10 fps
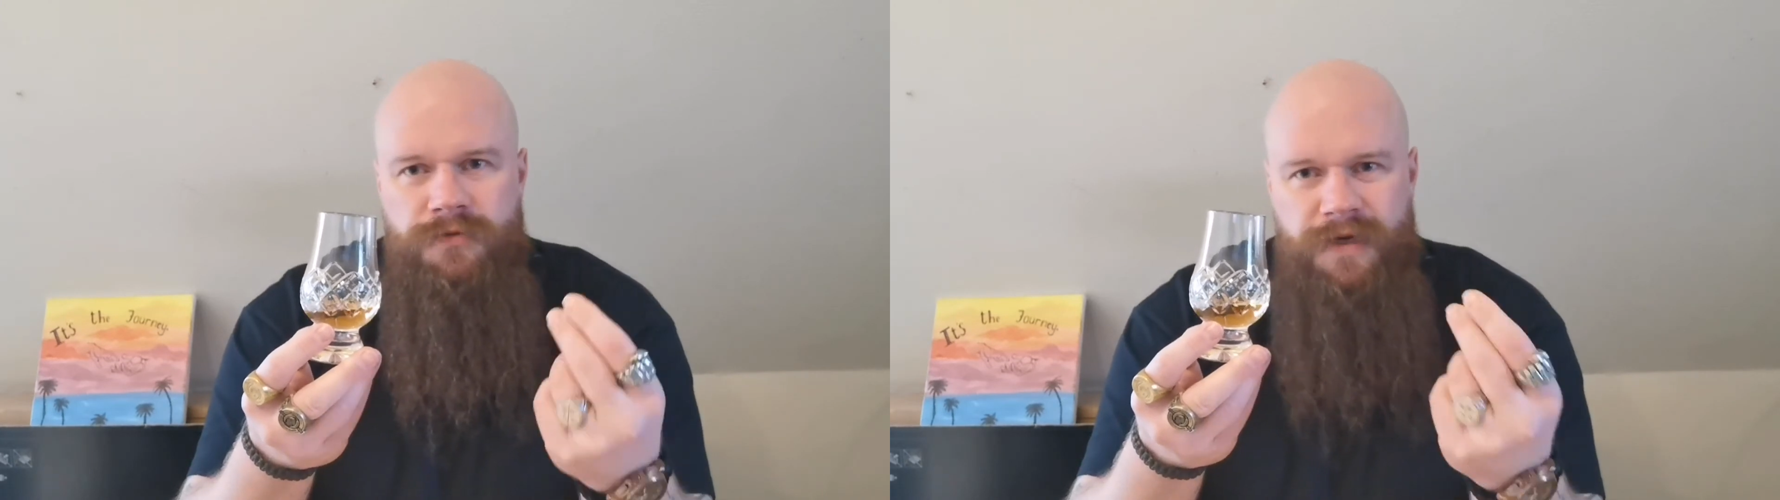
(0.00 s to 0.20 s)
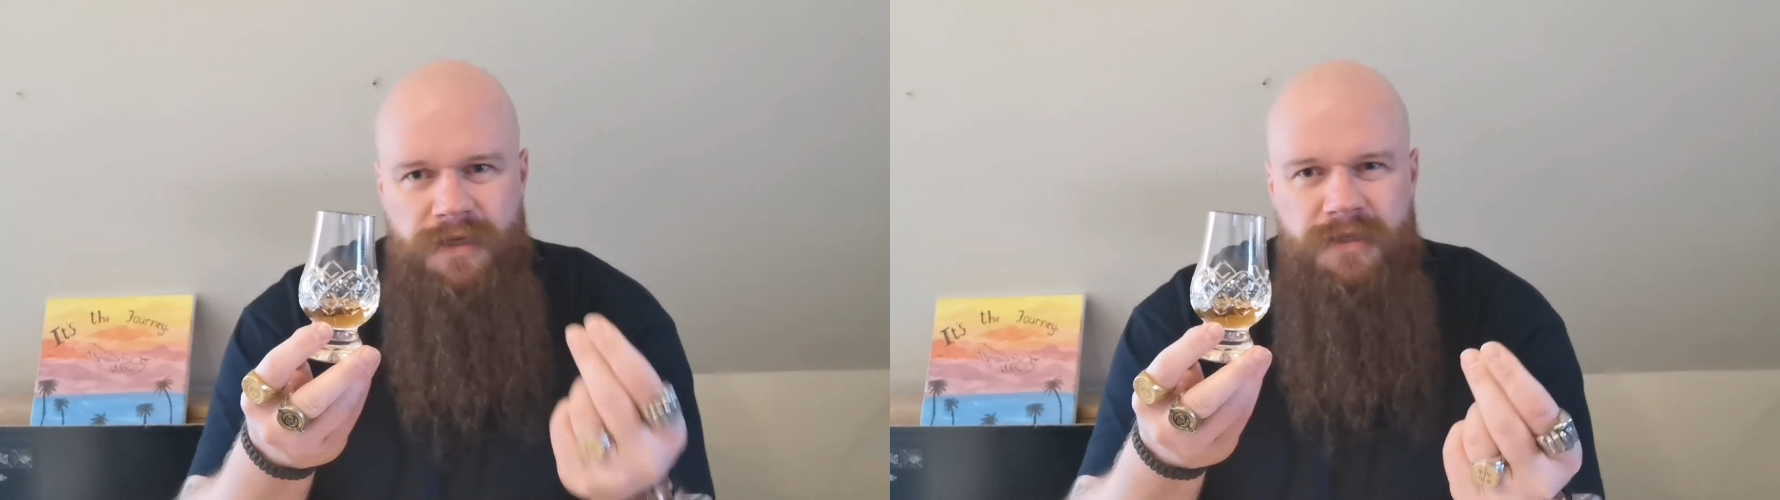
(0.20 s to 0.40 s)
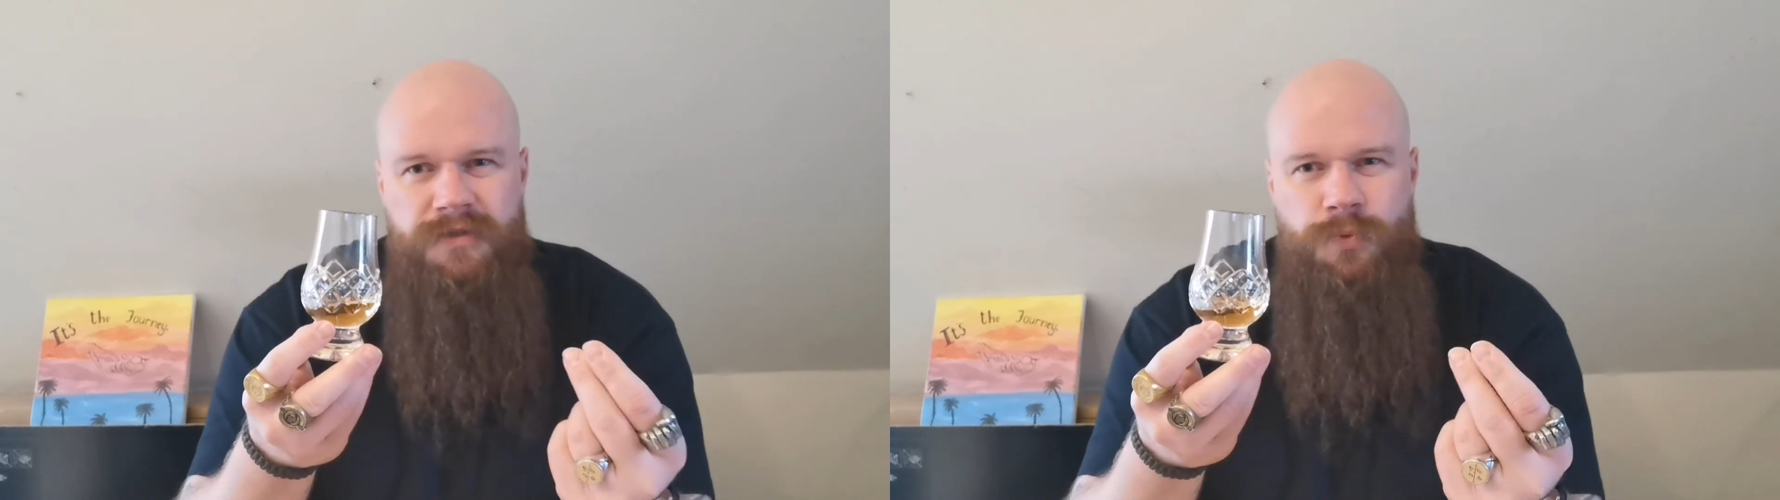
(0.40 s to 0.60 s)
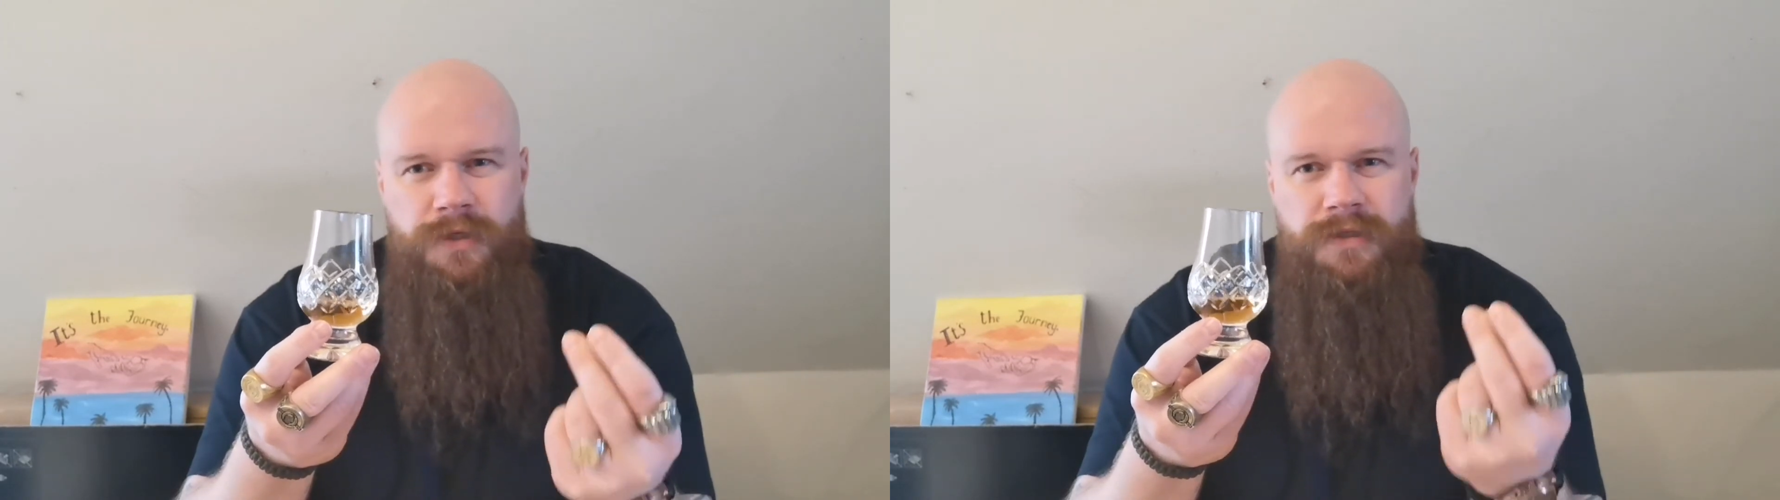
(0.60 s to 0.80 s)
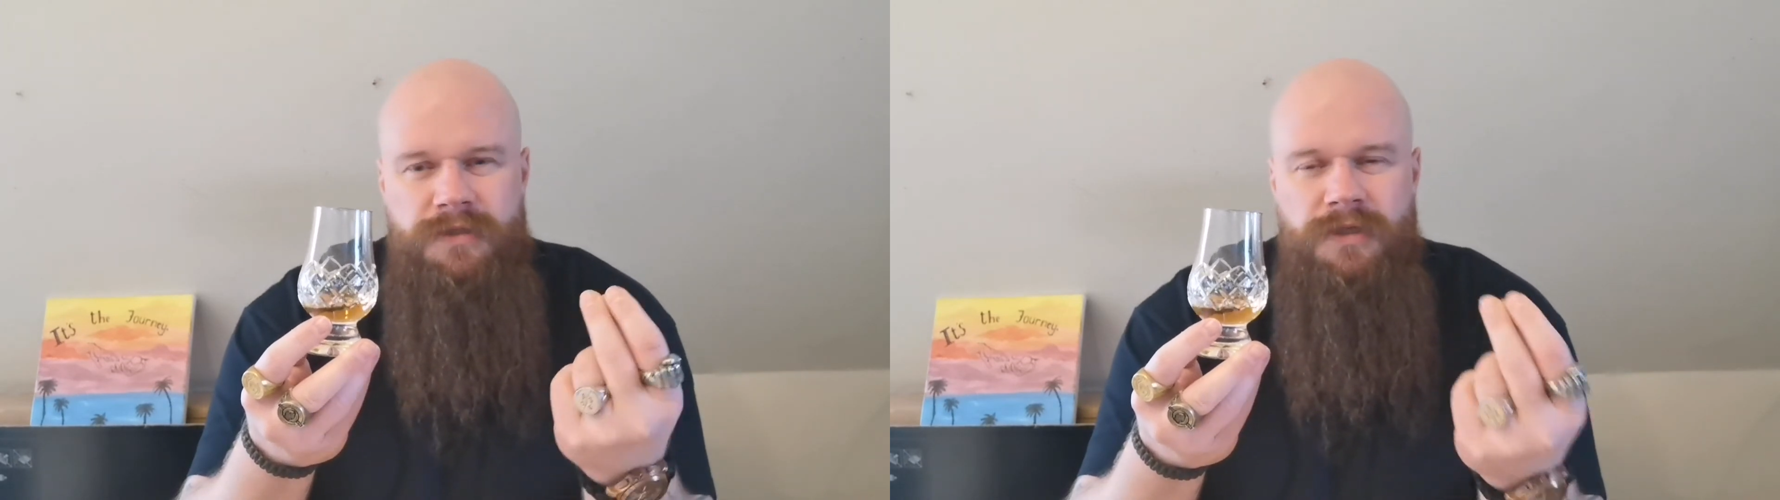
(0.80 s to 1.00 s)
vanilla
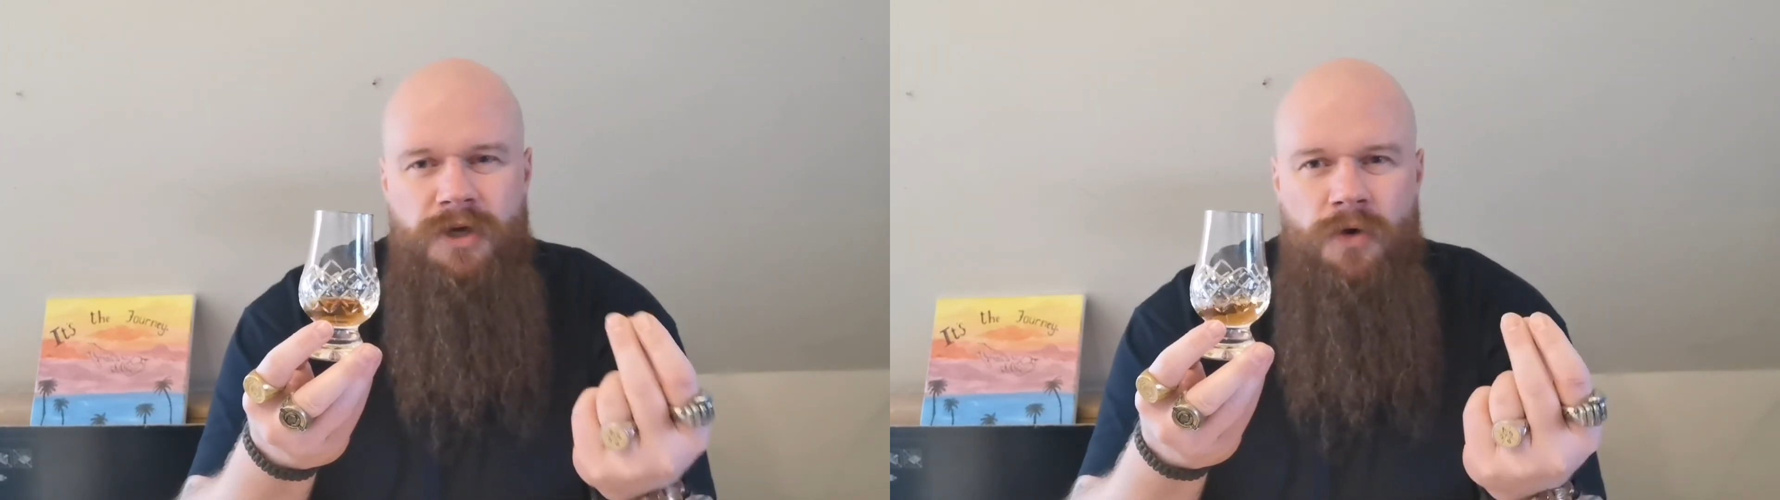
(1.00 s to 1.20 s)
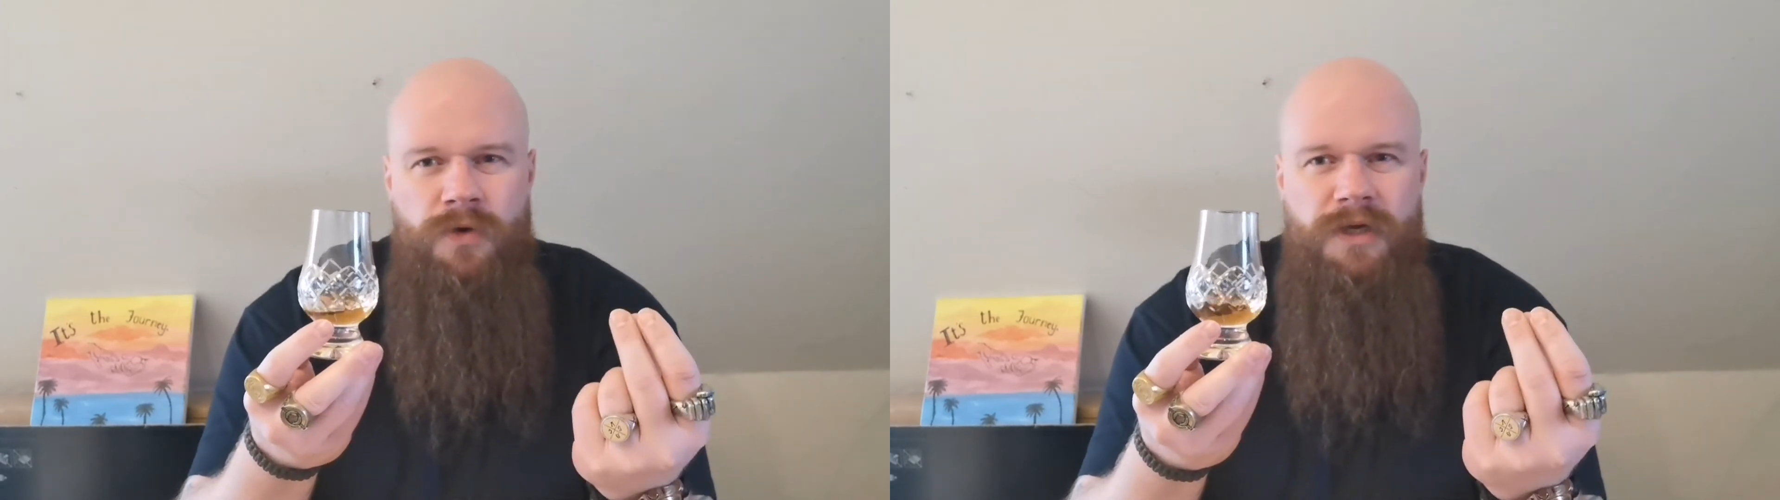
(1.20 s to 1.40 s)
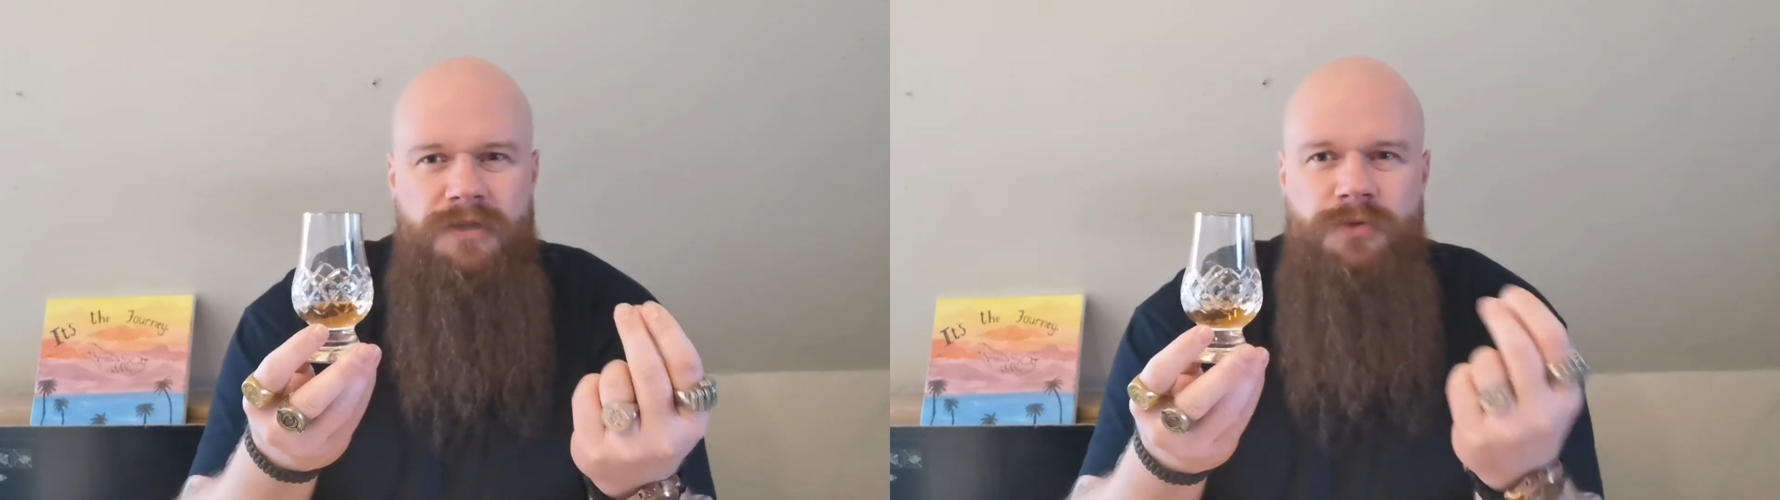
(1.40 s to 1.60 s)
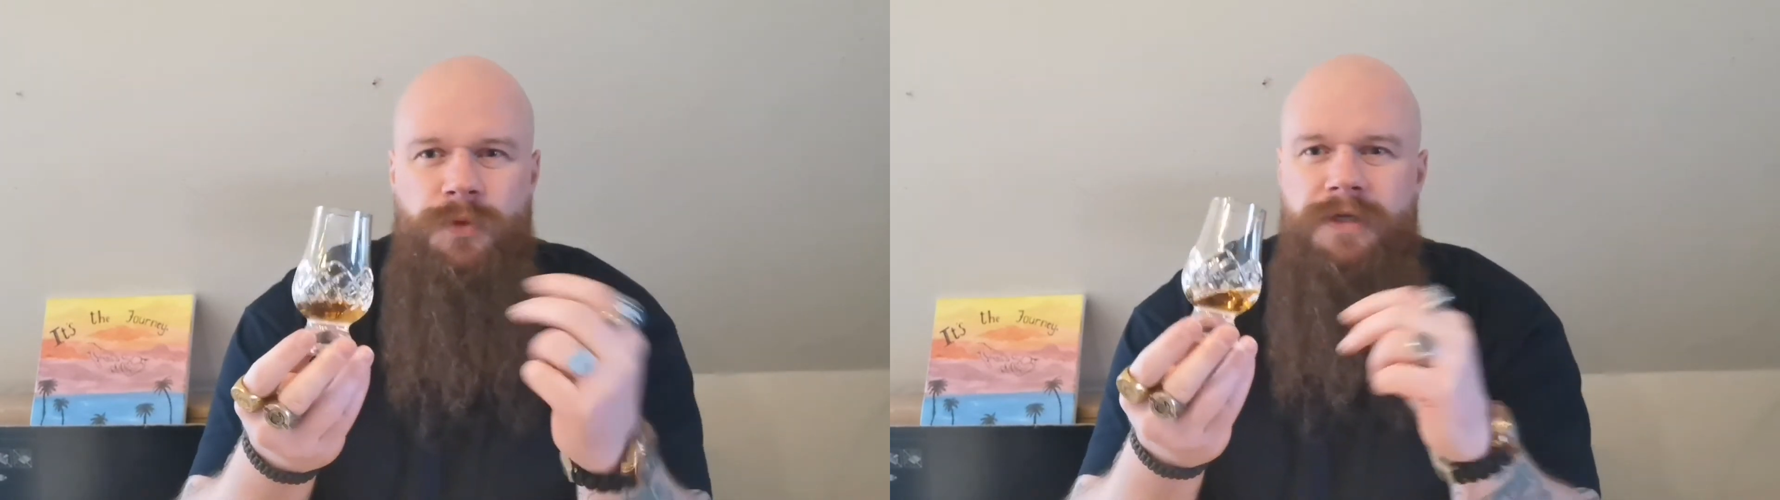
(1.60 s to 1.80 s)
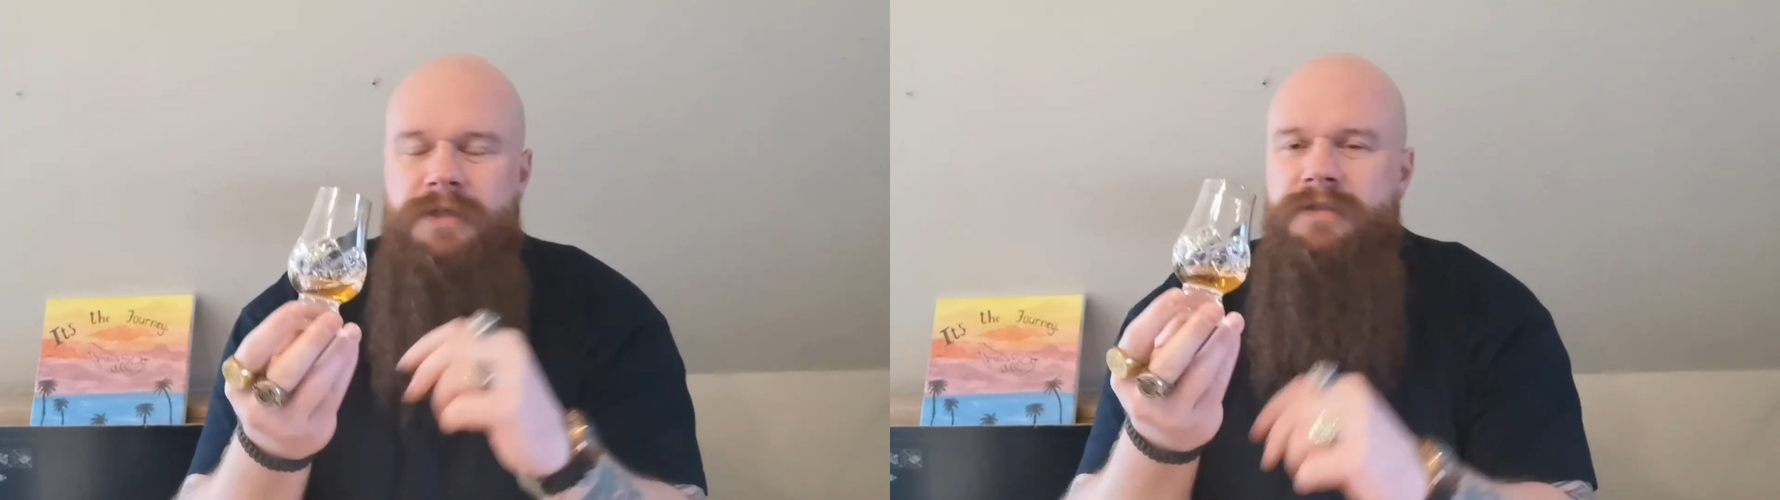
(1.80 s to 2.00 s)
sweetness, and coconut
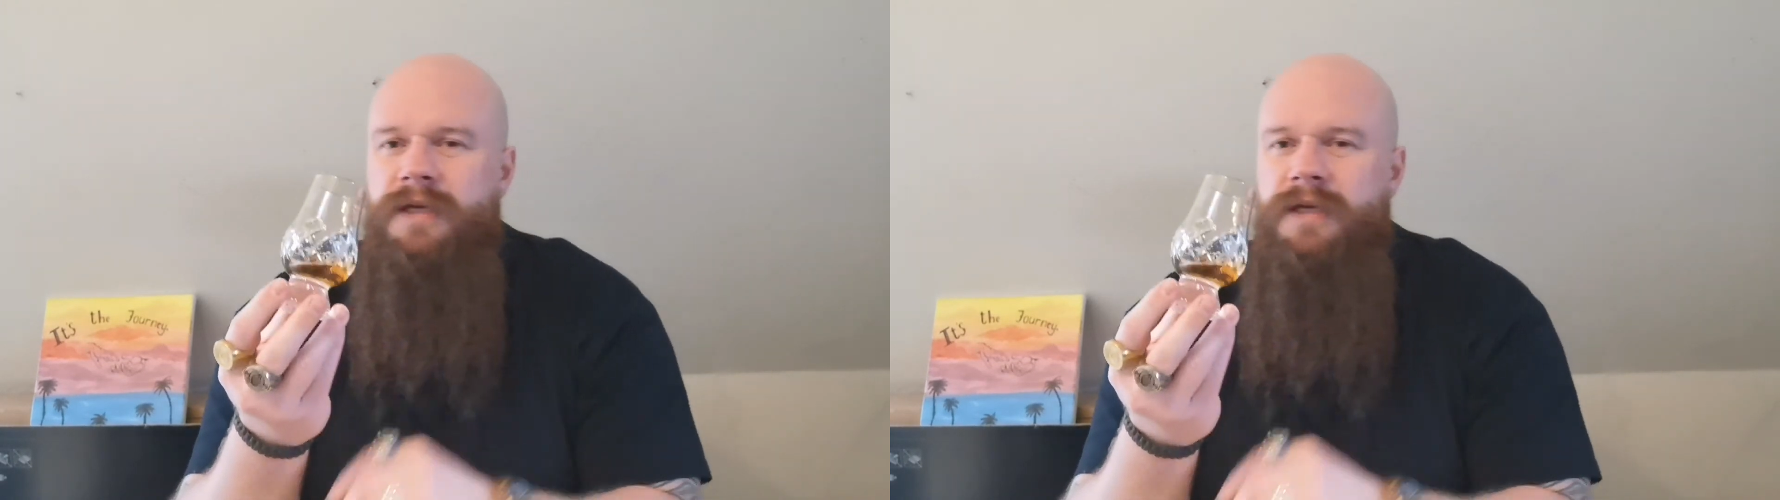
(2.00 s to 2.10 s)
sweetness,